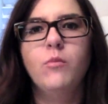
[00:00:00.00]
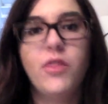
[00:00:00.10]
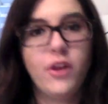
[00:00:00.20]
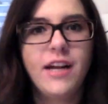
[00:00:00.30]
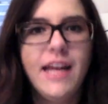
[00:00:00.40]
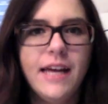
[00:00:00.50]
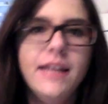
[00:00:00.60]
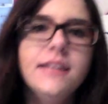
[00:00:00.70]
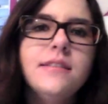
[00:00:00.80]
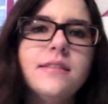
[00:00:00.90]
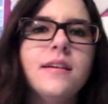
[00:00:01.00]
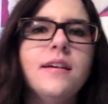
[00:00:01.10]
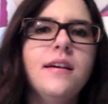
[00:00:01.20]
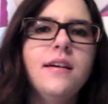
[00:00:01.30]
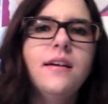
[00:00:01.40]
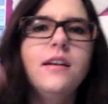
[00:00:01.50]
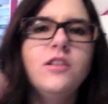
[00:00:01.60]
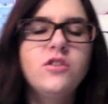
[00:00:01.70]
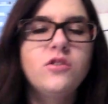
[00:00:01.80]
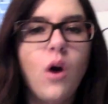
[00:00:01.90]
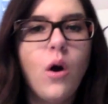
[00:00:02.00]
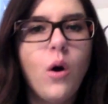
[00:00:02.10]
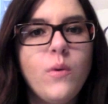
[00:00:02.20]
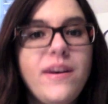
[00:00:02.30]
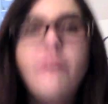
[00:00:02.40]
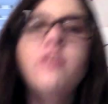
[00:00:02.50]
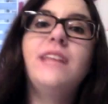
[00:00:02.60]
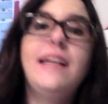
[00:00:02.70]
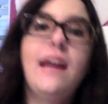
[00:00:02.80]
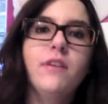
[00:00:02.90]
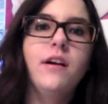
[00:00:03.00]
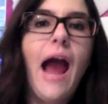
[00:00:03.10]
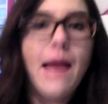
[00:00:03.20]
with their kids. So never say never.